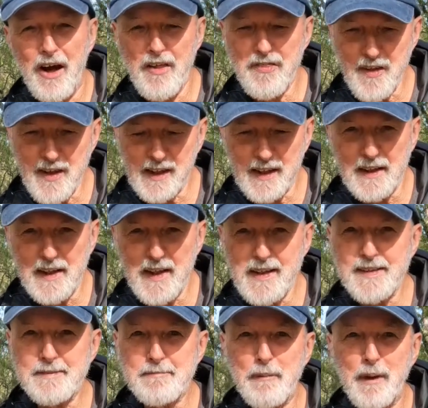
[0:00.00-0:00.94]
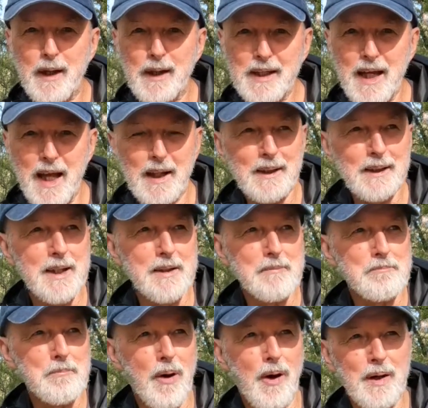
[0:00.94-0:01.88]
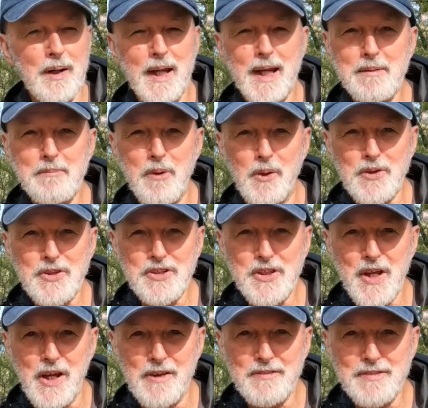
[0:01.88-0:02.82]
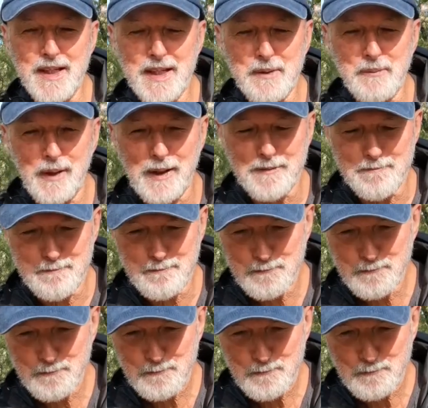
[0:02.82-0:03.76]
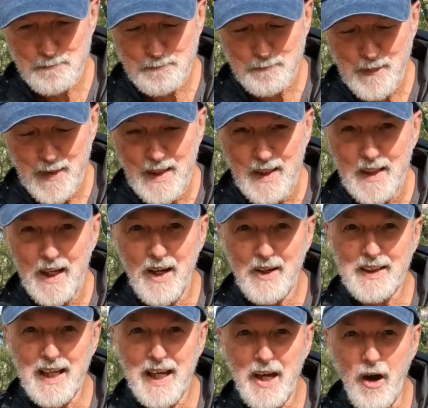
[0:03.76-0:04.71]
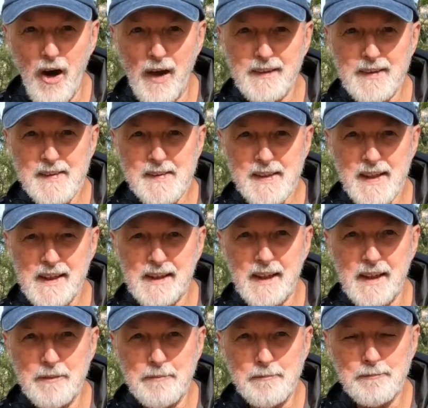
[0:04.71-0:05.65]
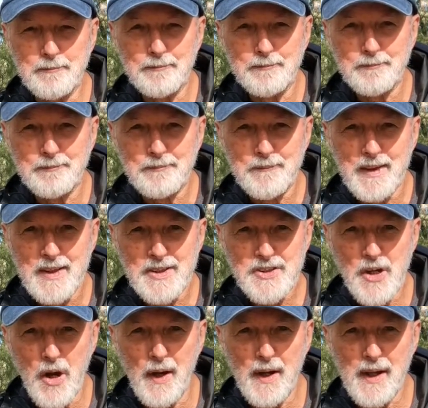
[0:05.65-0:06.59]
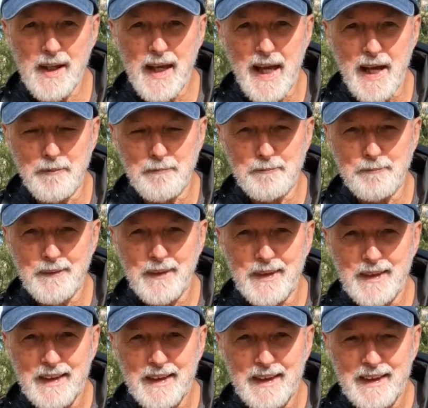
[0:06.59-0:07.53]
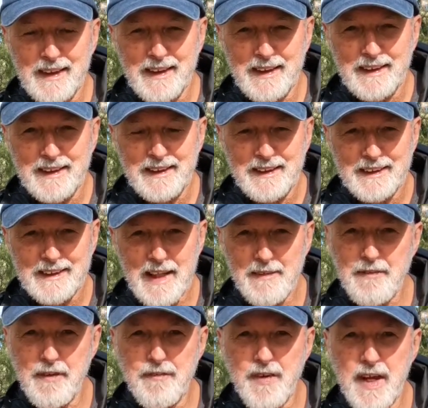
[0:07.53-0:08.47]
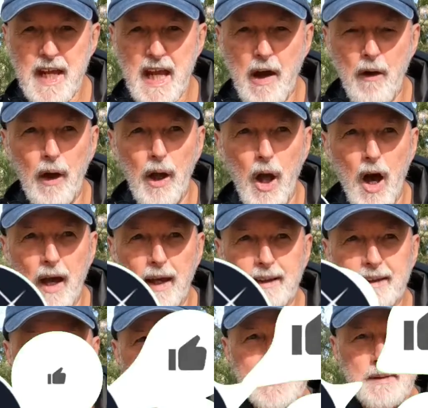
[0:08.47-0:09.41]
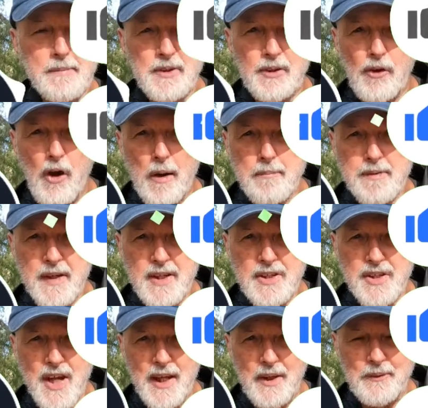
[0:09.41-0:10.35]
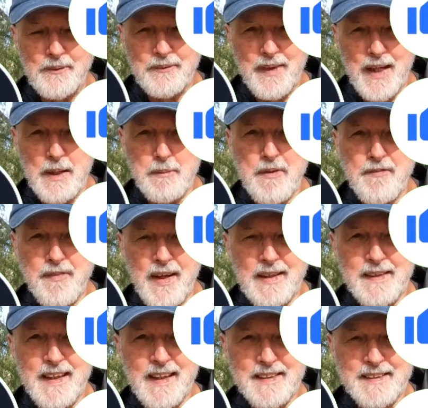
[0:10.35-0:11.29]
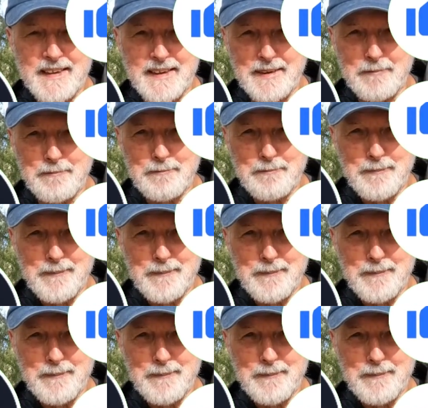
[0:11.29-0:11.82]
I think it is. I can't keep buying any more stoves anyway. Okay, Hike and Seeker signing out. Give the video a like and subscribe to the channel, that'll be fantastic.